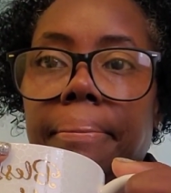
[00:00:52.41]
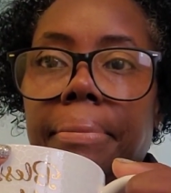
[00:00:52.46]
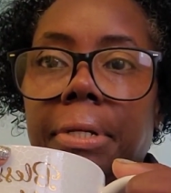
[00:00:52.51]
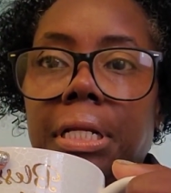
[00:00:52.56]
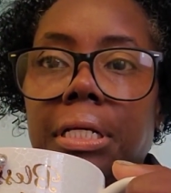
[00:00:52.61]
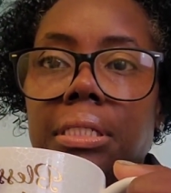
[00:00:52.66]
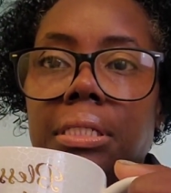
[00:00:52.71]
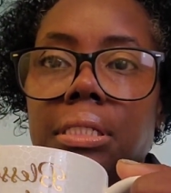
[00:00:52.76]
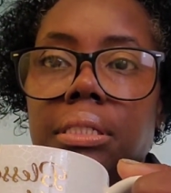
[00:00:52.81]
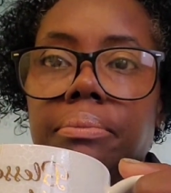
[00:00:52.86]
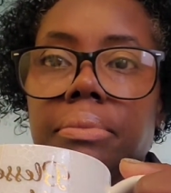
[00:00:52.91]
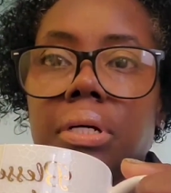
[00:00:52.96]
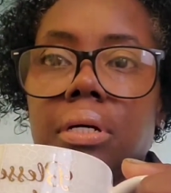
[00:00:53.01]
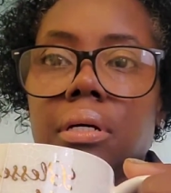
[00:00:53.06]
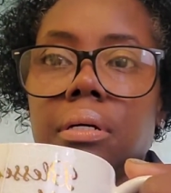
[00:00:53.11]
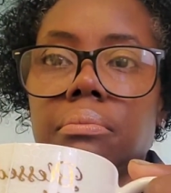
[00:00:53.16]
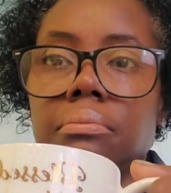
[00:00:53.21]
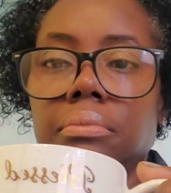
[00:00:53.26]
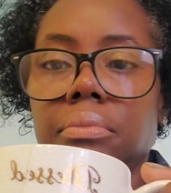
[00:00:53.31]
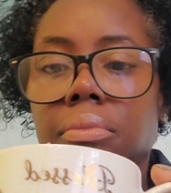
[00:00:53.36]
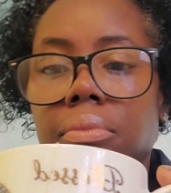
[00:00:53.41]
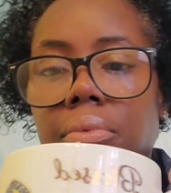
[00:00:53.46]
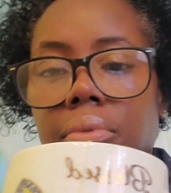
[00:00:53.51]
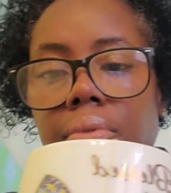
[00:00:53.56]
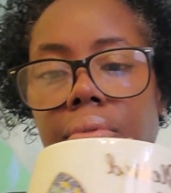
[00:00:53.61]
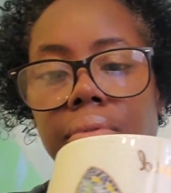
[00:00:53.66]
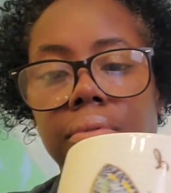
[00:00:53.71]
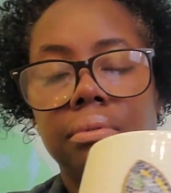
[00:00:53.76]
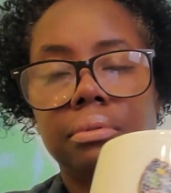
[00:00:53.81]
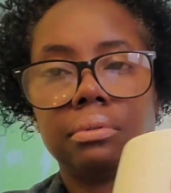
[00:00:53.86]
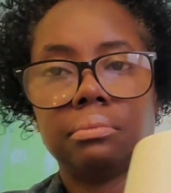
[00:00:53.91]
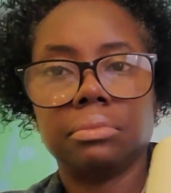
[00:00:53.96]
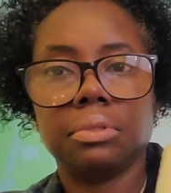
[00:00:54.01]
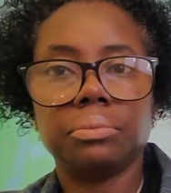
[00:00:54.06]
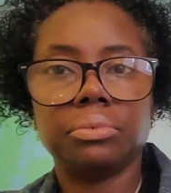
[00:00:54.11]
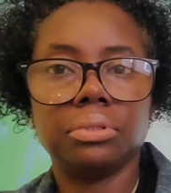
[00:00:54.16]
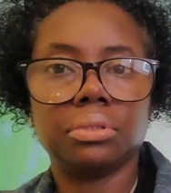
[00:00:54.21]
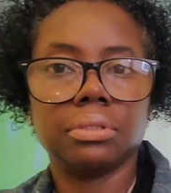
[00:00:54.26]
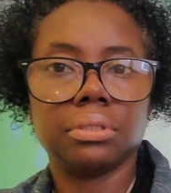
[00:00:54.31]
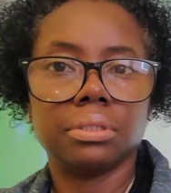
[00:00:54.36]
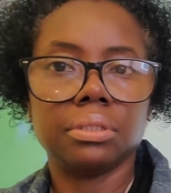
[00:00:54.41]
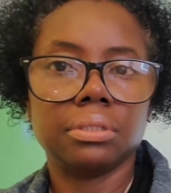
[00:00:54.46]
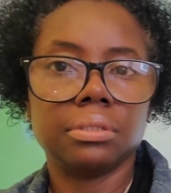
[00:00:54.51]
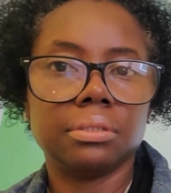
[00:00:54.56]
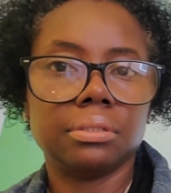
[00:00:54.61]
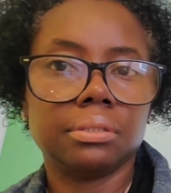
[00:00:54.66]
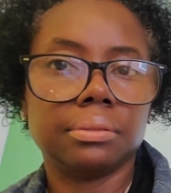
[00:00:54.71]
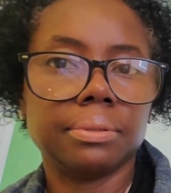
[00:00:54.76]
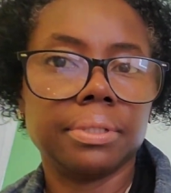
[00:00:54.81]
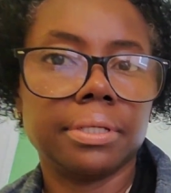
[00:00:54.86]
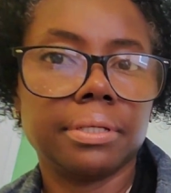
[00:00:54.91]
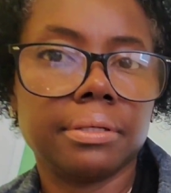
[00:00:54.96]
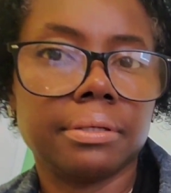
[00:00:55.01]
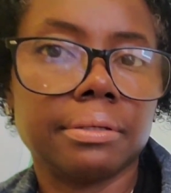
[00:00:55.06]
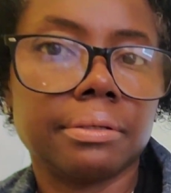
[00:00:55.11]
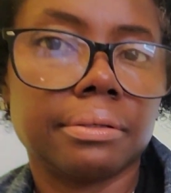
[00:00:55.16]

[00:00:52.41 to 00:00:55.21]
blessed mom maybe you can see it this way